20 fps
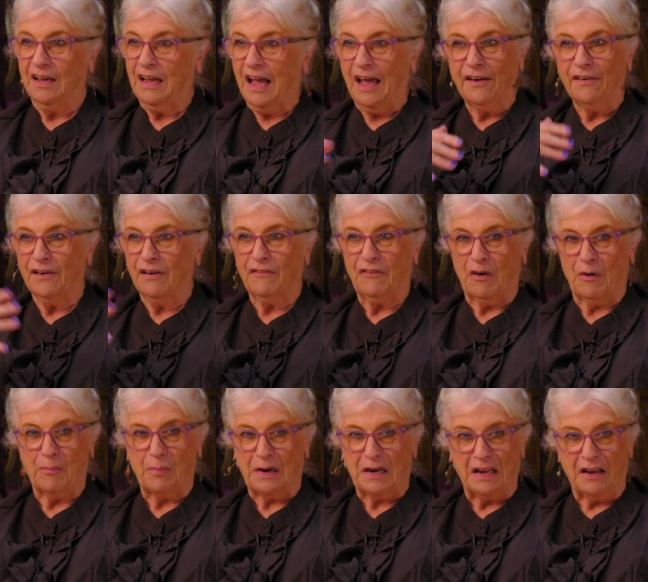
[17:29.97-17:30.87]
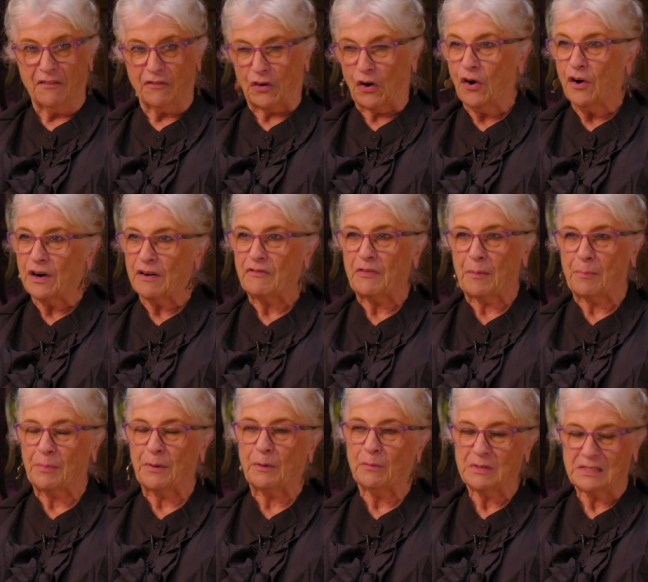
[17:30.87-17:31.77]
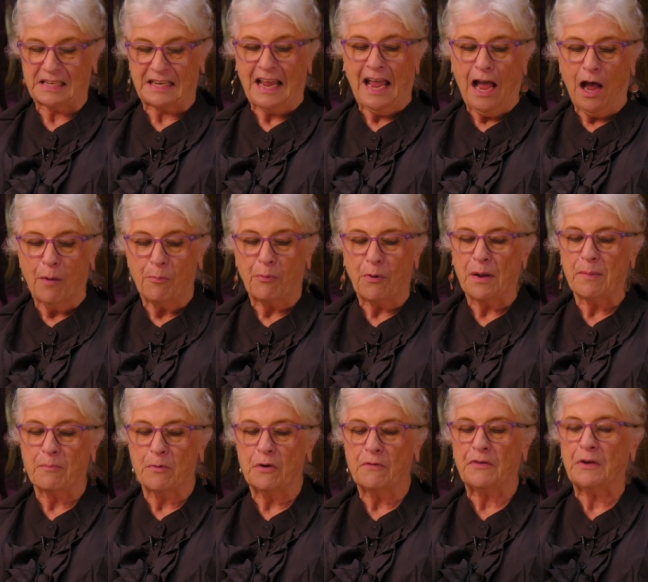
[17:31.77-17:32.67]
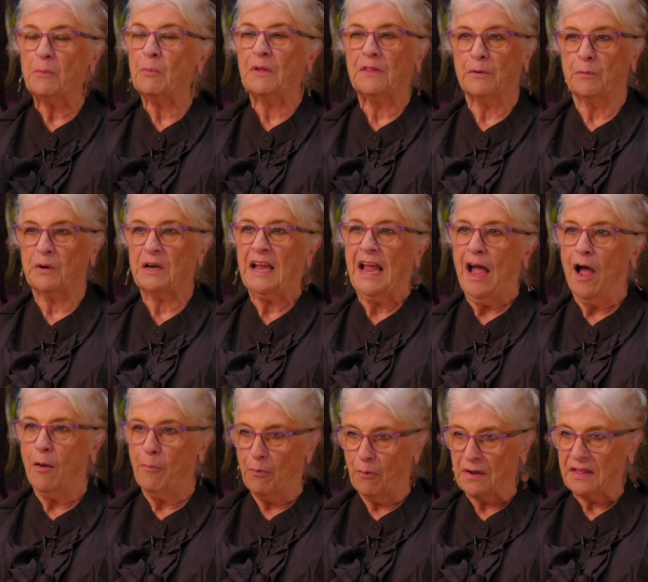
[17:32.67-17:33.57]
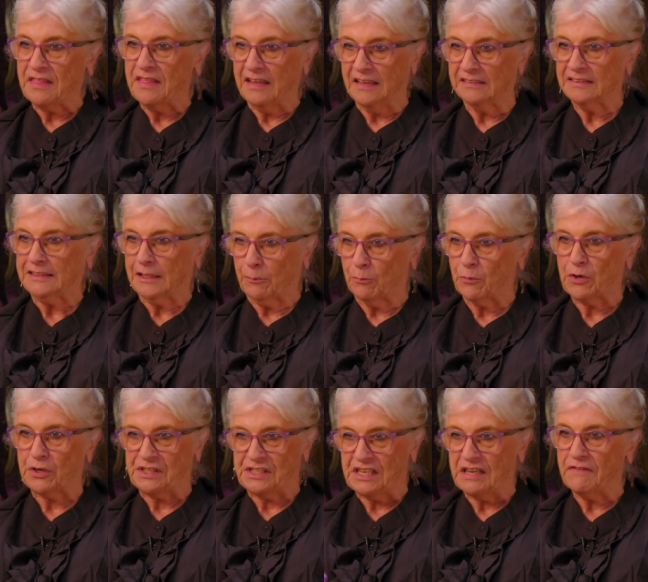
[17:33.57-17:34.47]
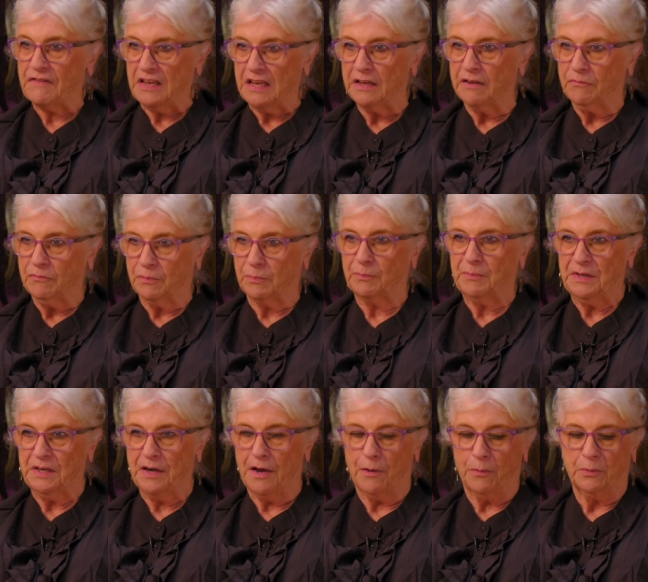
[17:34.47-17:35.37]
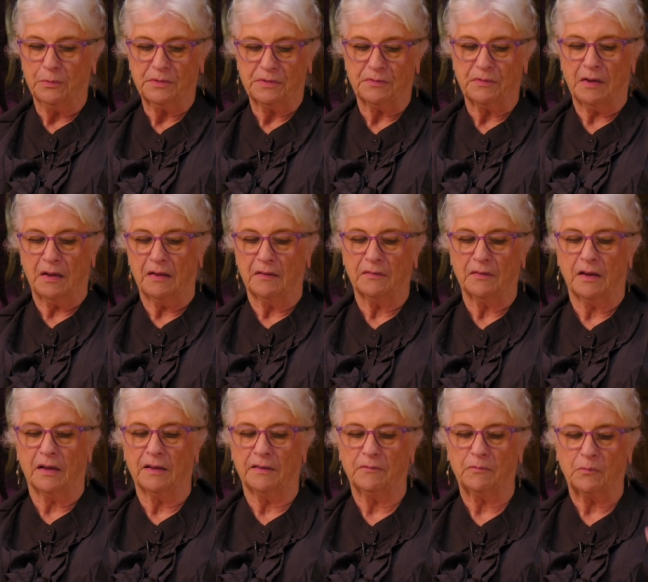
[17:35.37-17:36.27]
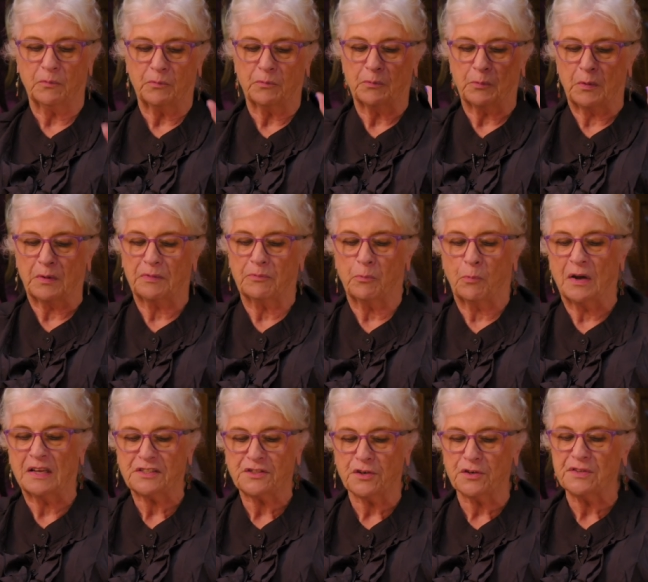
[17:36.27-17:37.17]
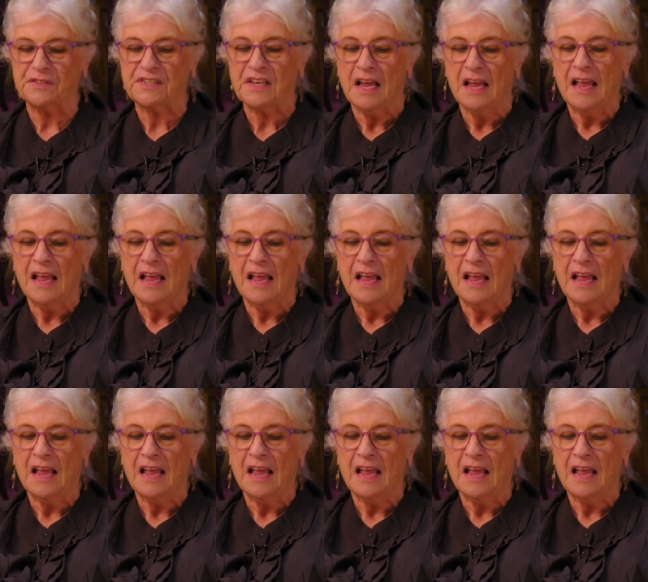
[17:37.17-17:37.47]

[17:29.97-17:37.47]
I don't know if everybody ever heard of it, but it was a cowboy movie when there were cowboy things that were TV, you know, uh, on with westerns.